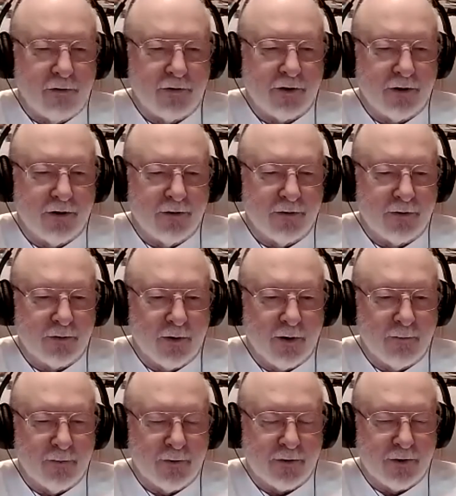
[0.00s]
ago, so I'm
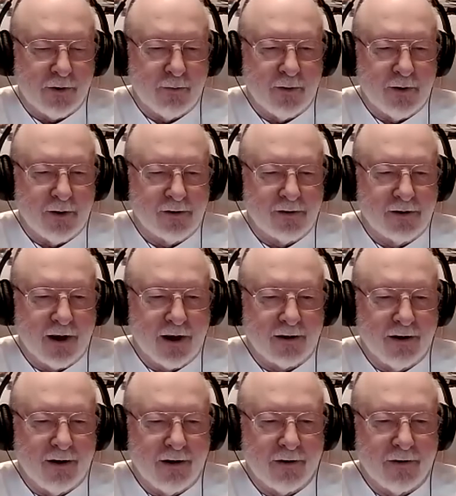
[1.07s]
assuming the
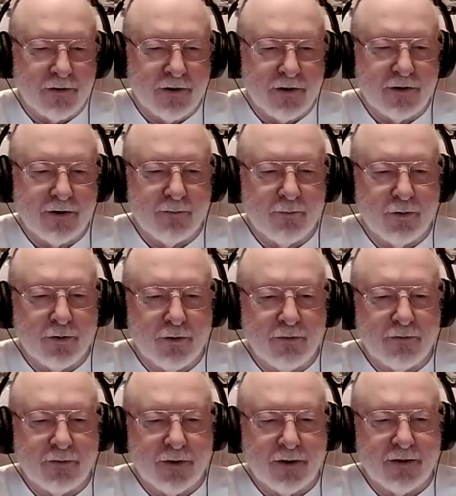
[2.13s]
technology's improved
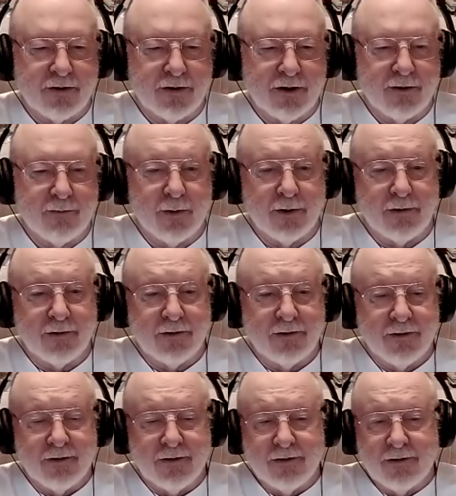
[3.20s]
since then, but
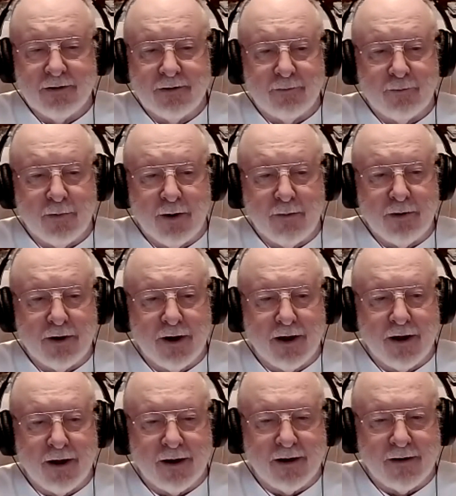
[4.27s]
maybe
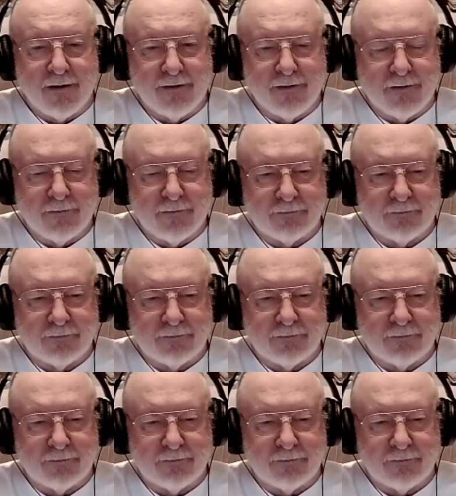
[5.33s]
not. I don't know.